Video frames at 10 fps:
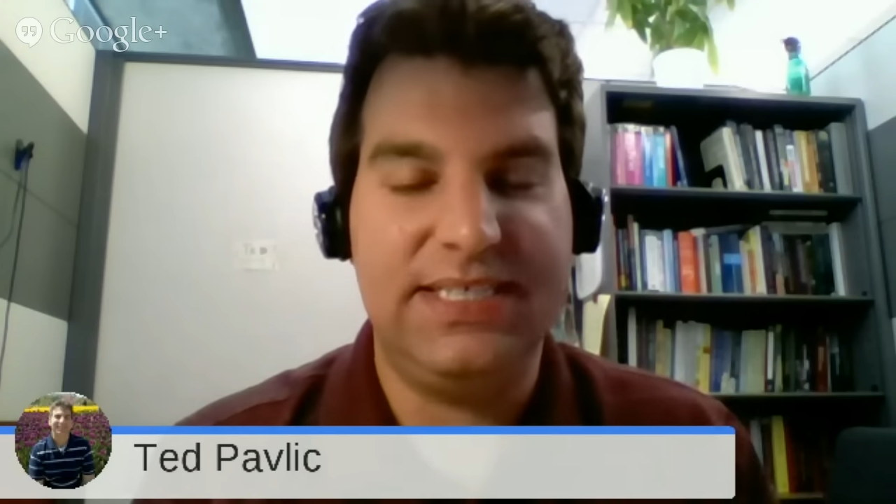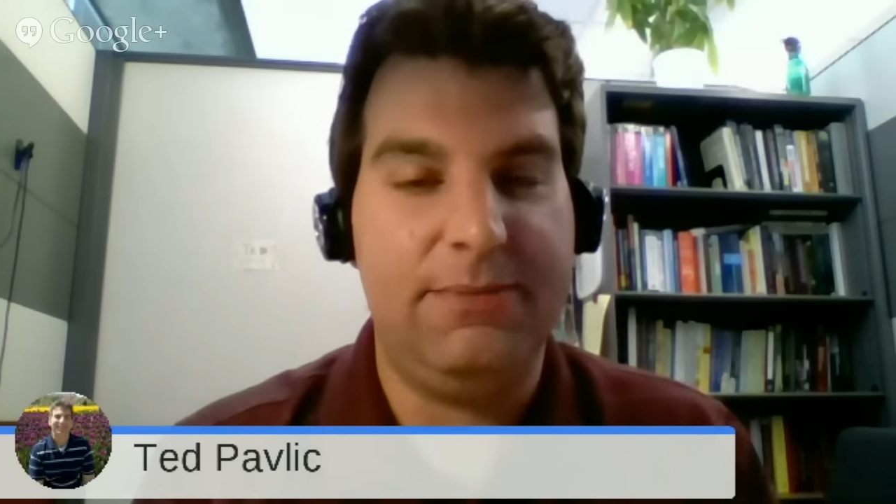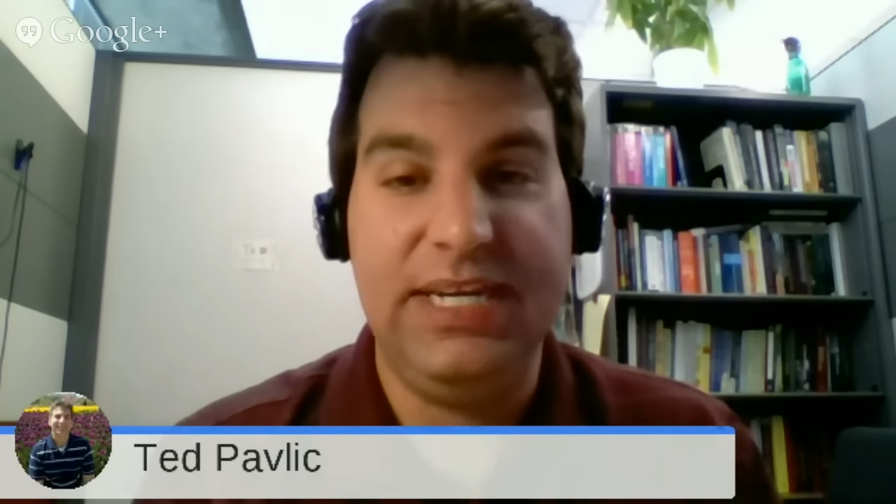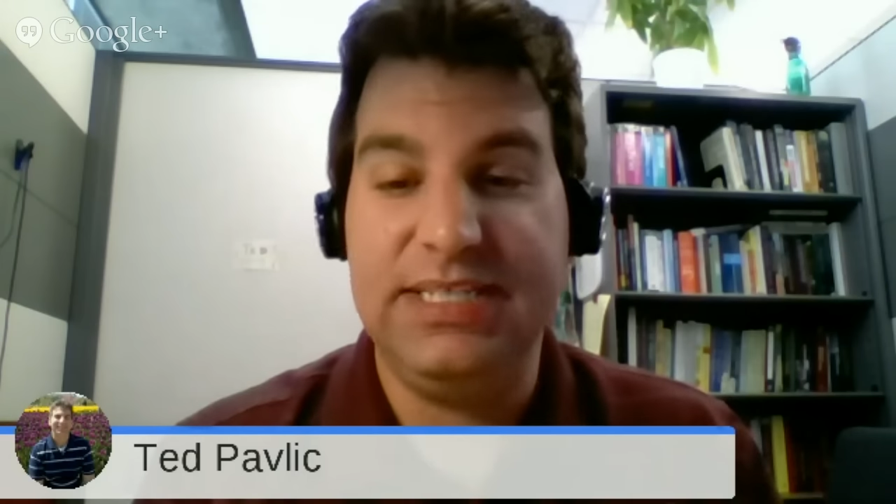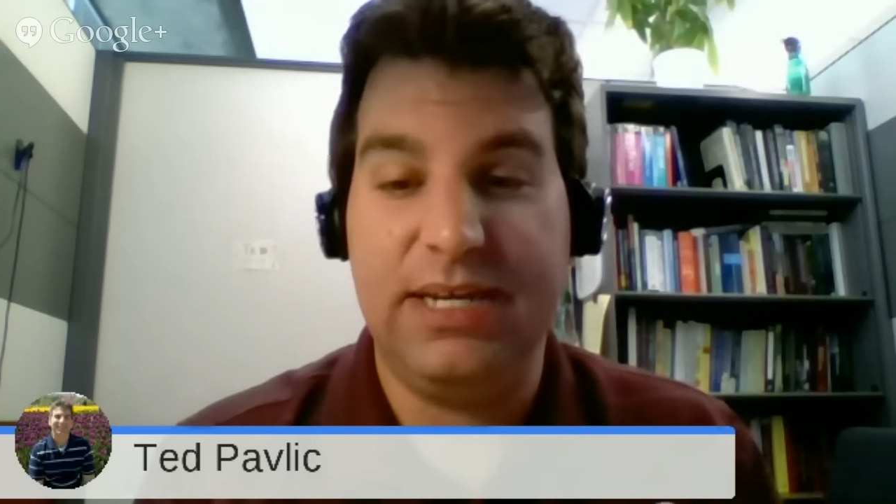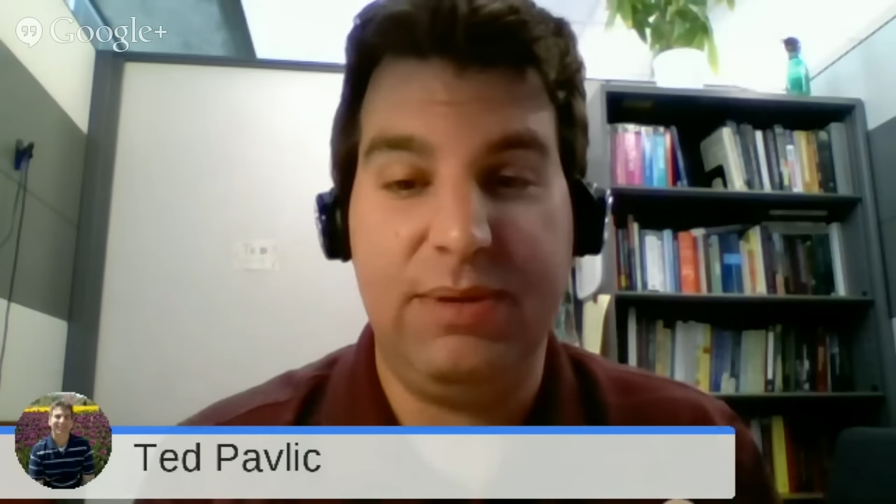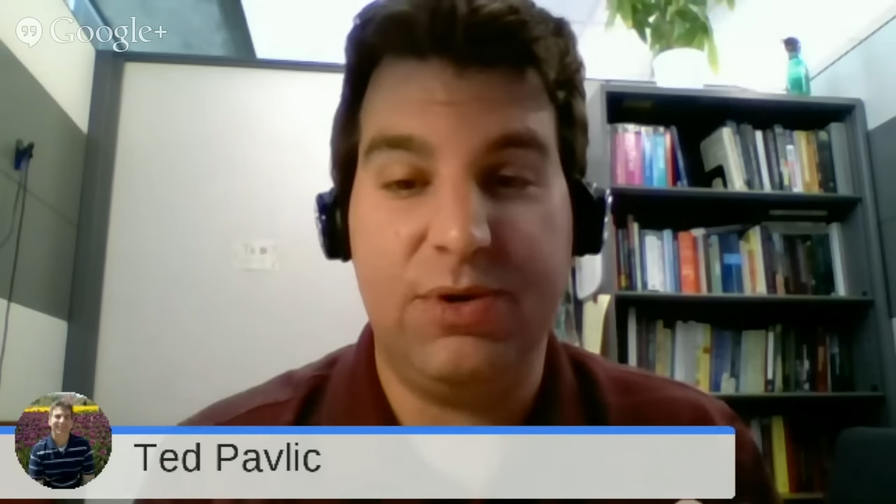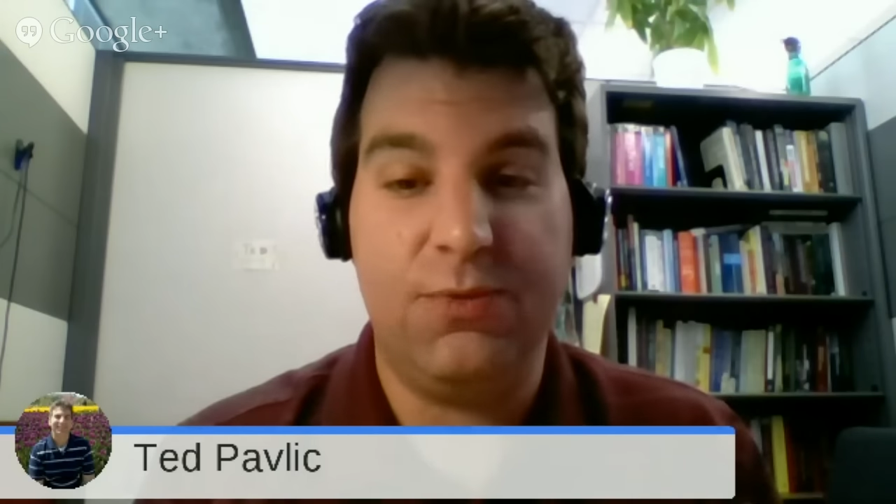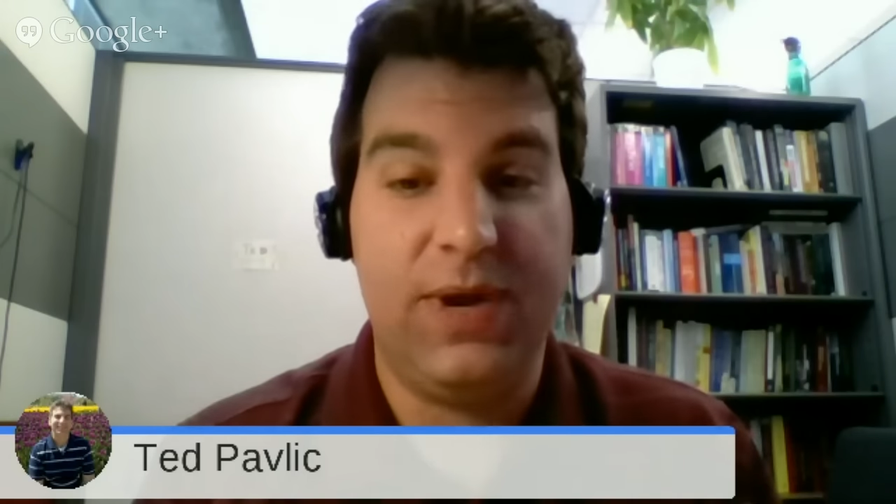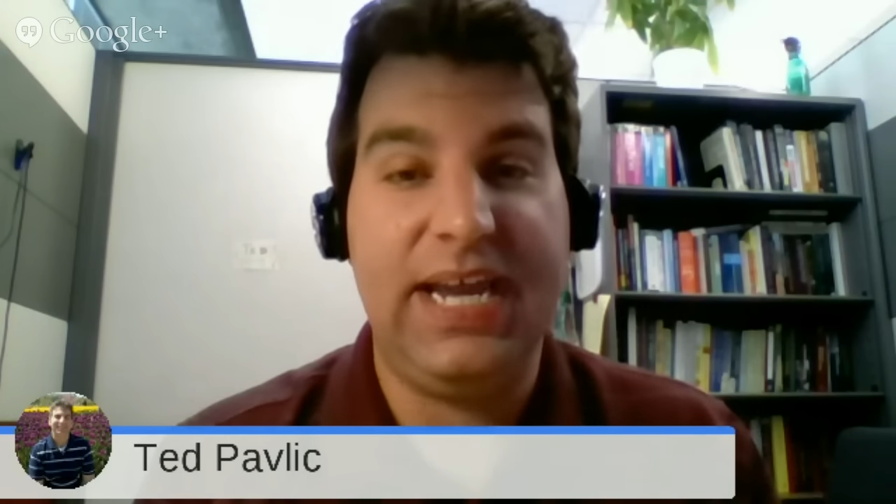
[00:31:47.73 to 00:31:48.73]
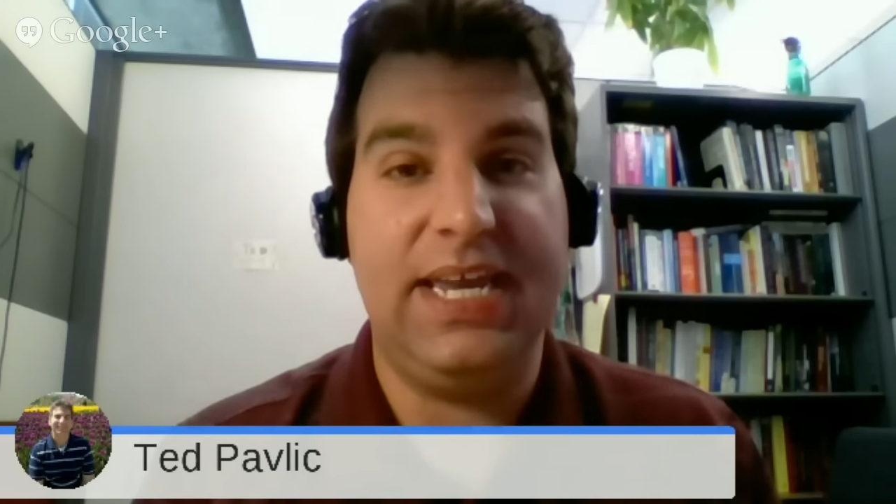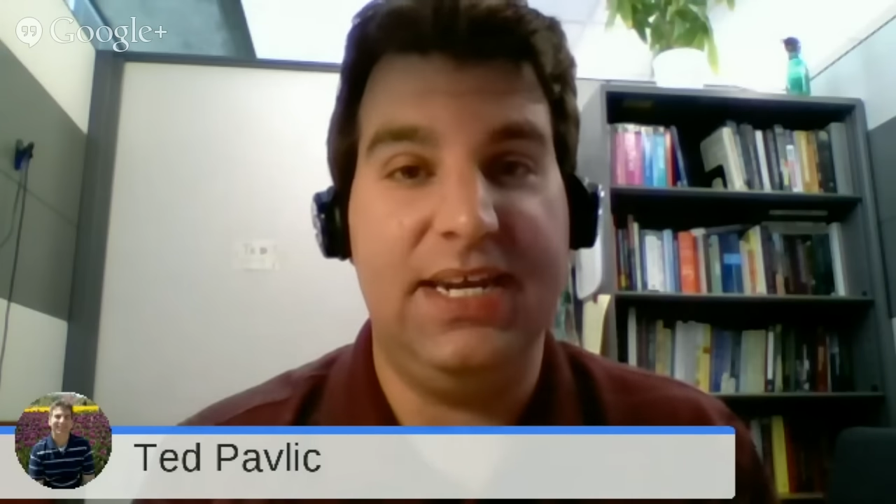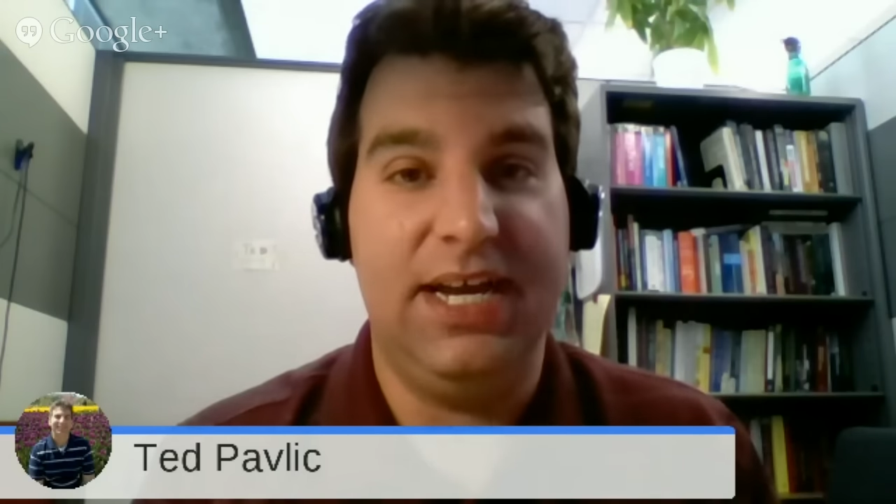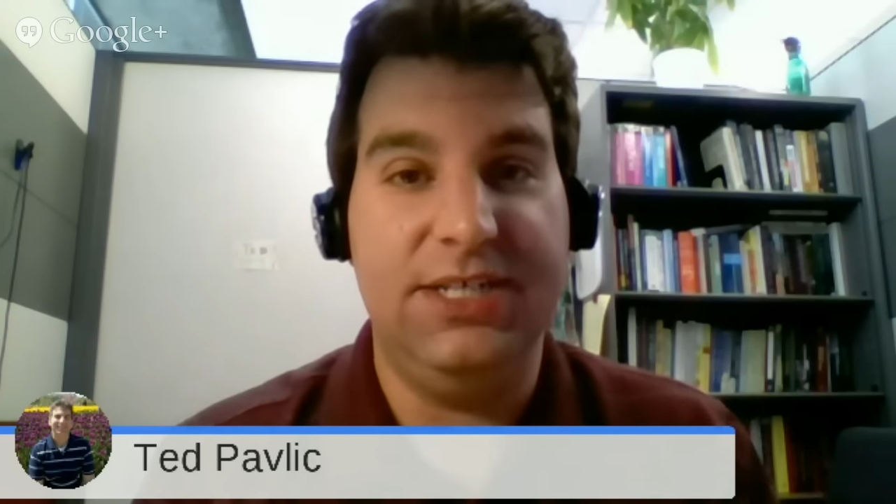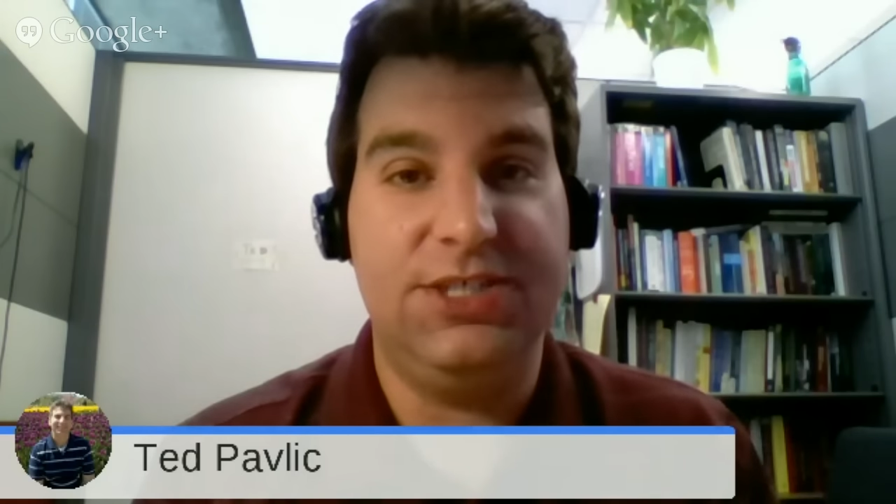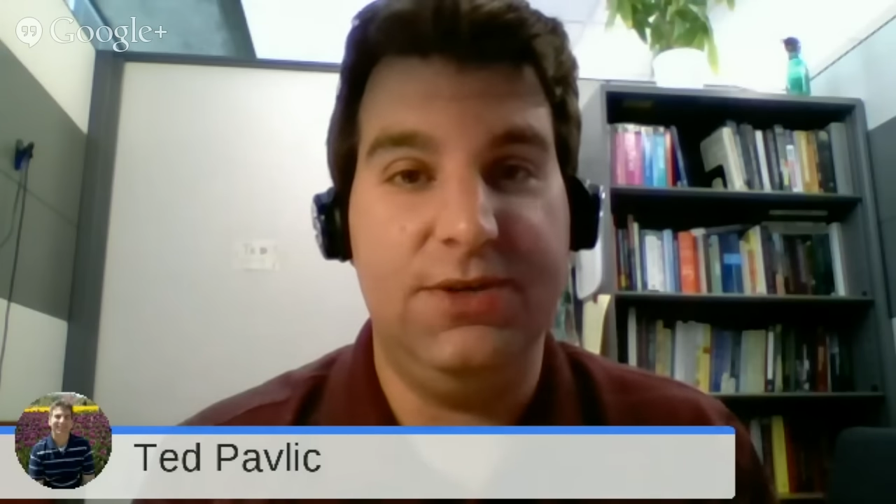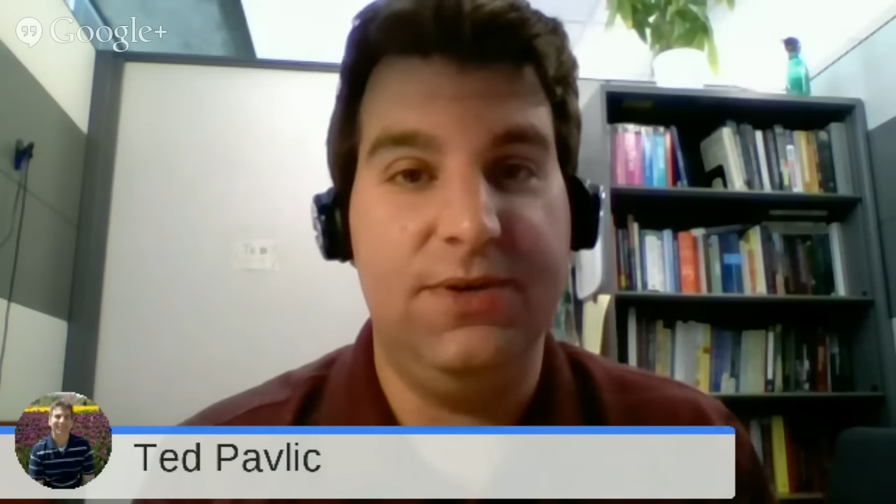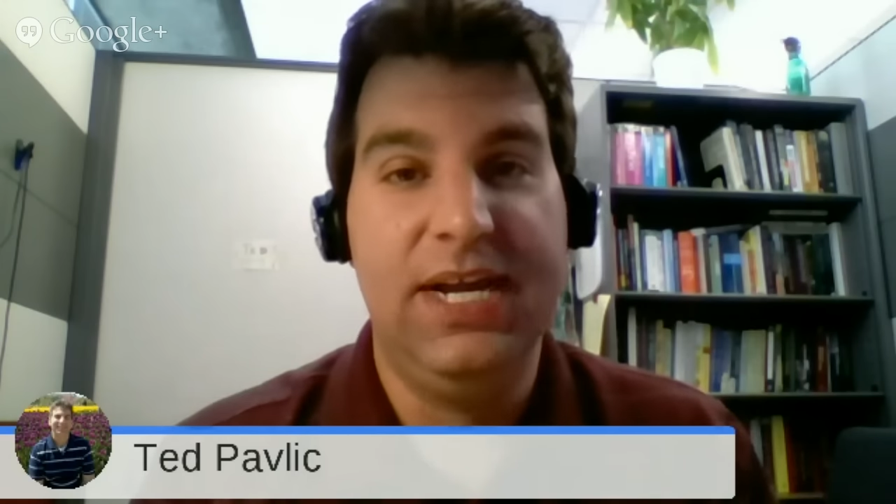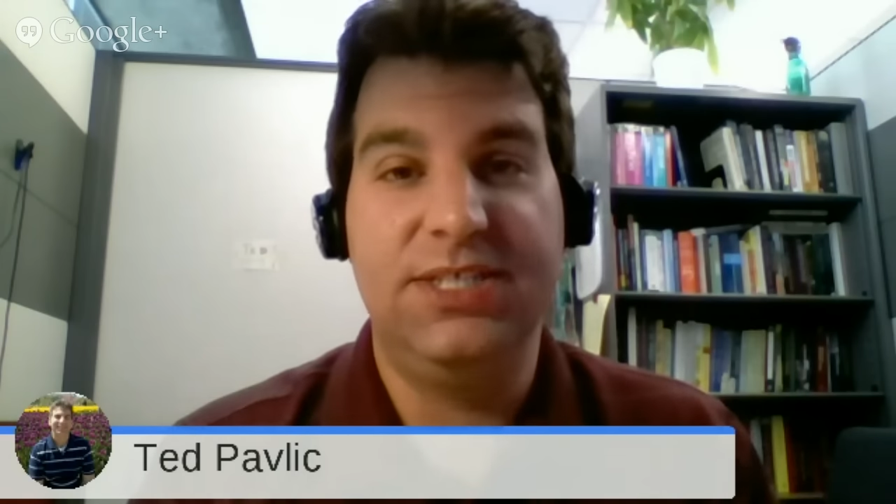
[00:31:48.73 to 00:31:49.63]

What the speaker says: somebody's gonna be able to recognize you,